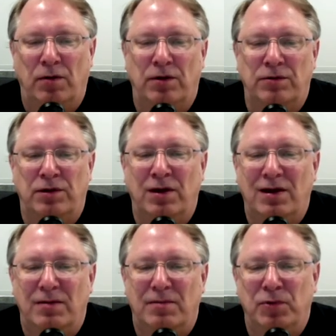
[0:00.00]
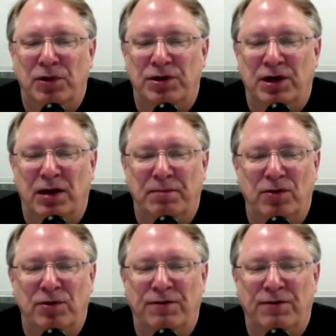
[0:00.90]
well, with a typo,
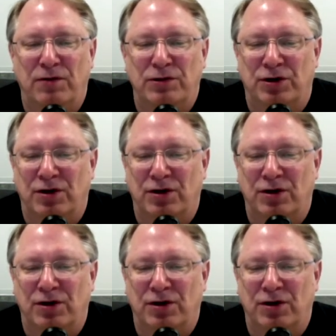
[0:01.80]
default chart